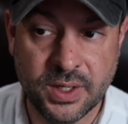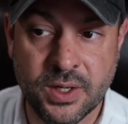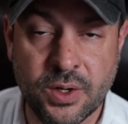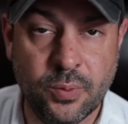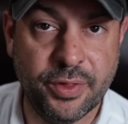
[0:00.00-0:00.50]

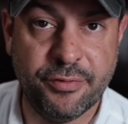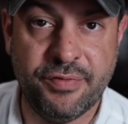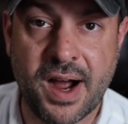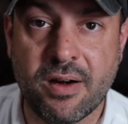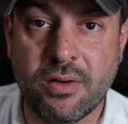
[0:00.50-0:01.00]
with a
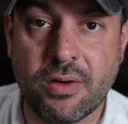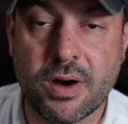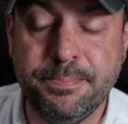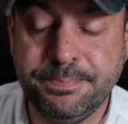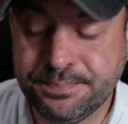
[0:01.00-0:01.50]

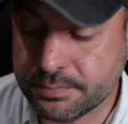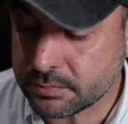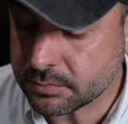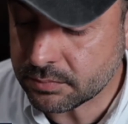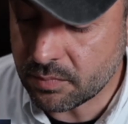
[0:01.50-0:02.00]
firearm
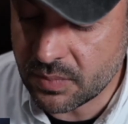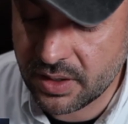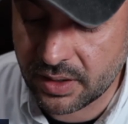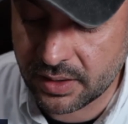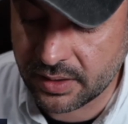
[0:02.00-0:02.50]

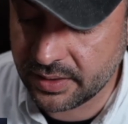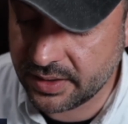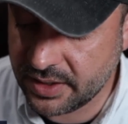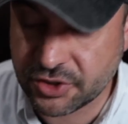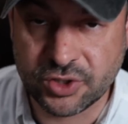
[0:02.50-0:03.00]

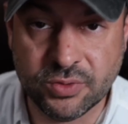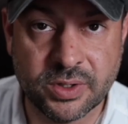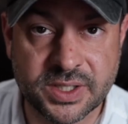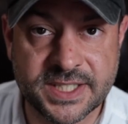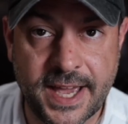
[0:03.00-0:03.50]
issue on a
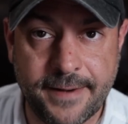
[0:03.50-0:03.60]
set.